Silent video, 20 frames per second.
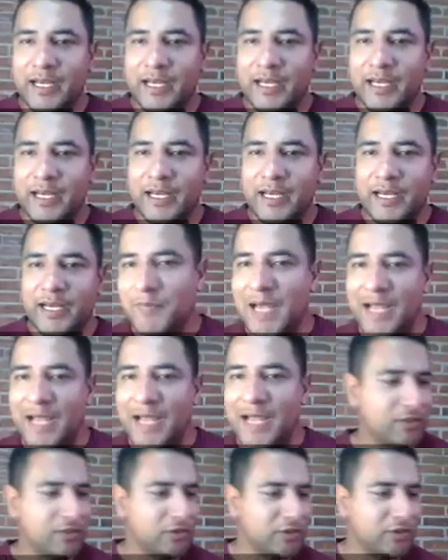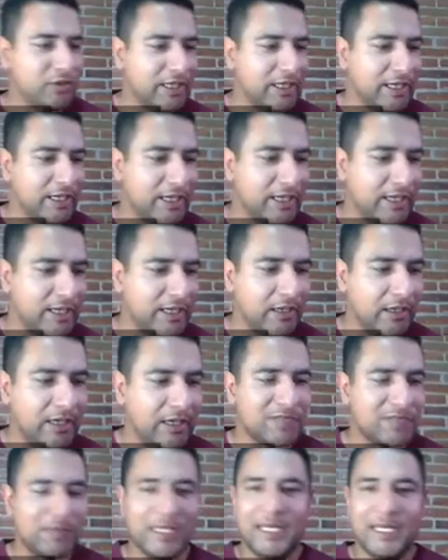coming back to the
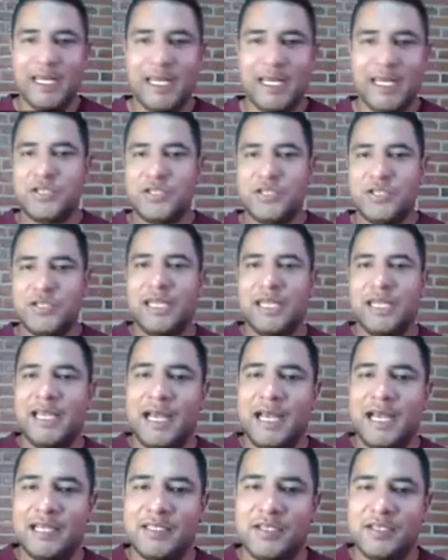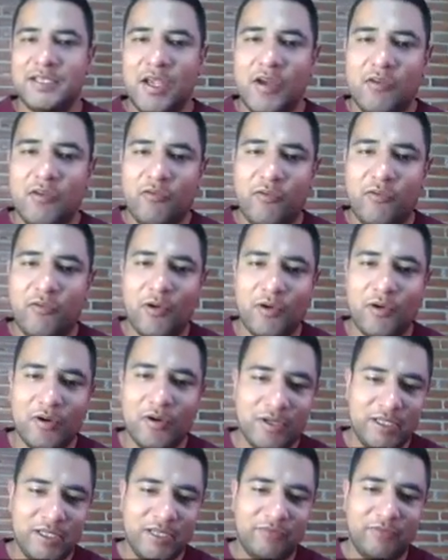explanation, they had
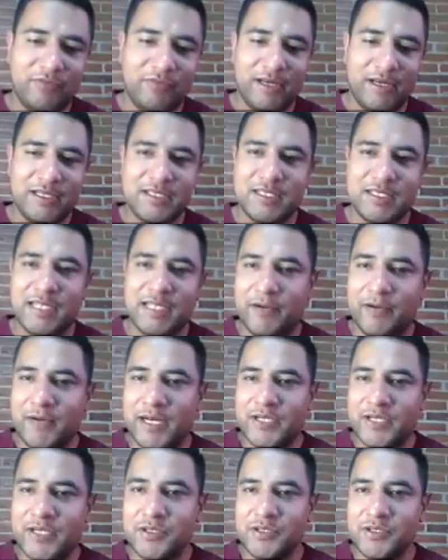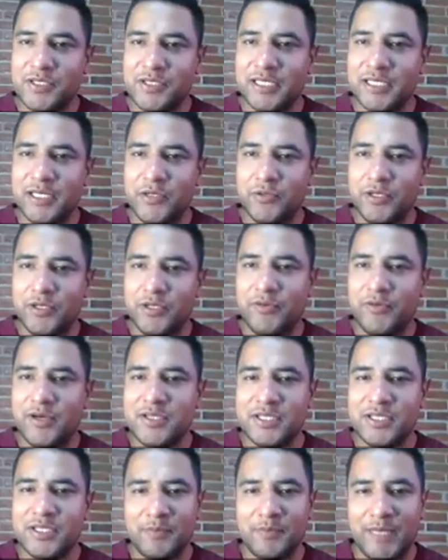4 different directions in the
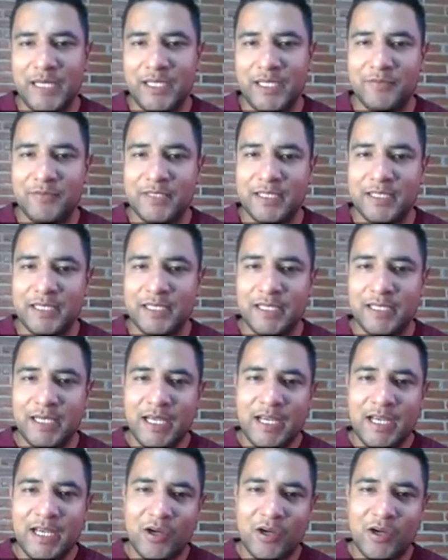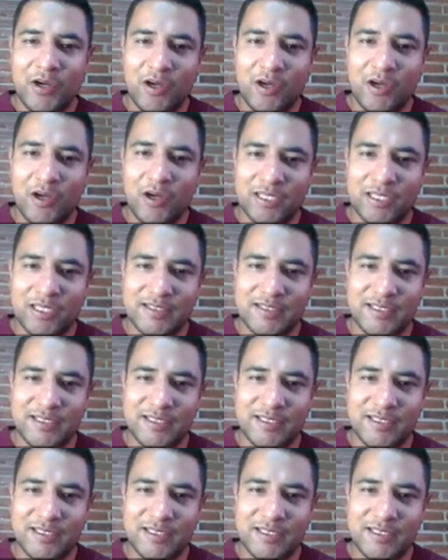universe. In many of the codex
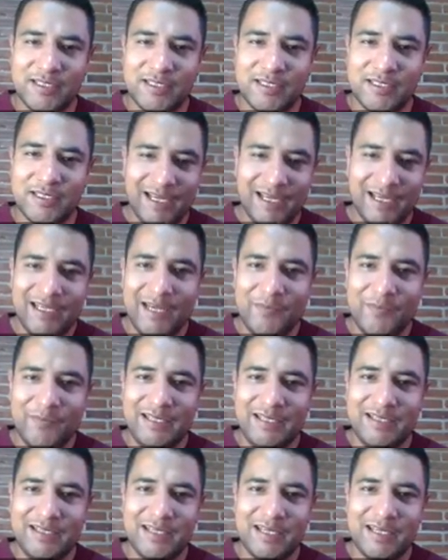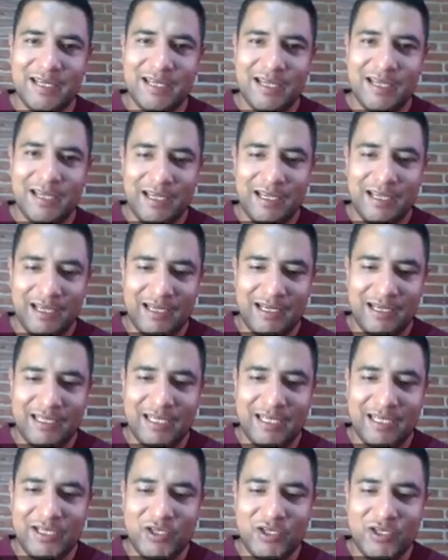they made,
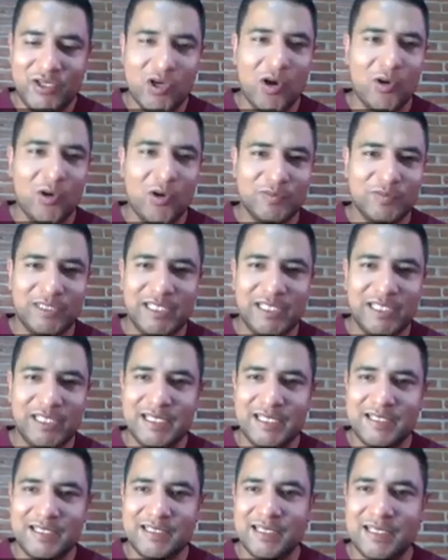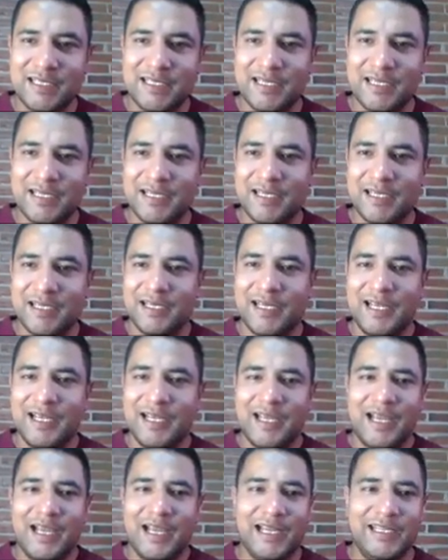they show this
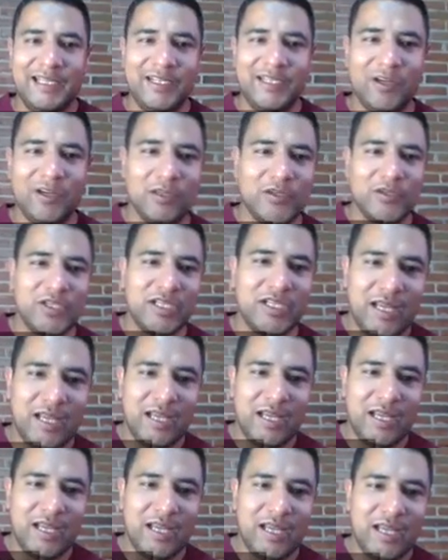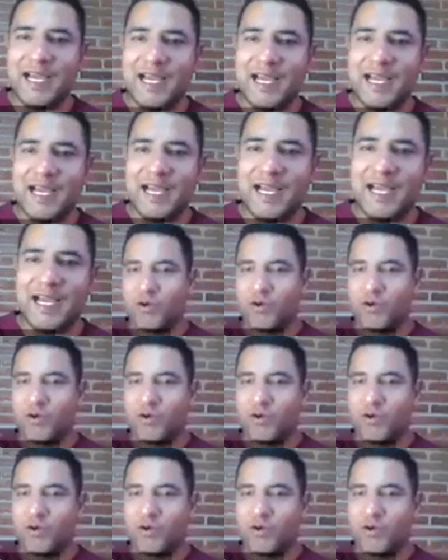ideology. They had the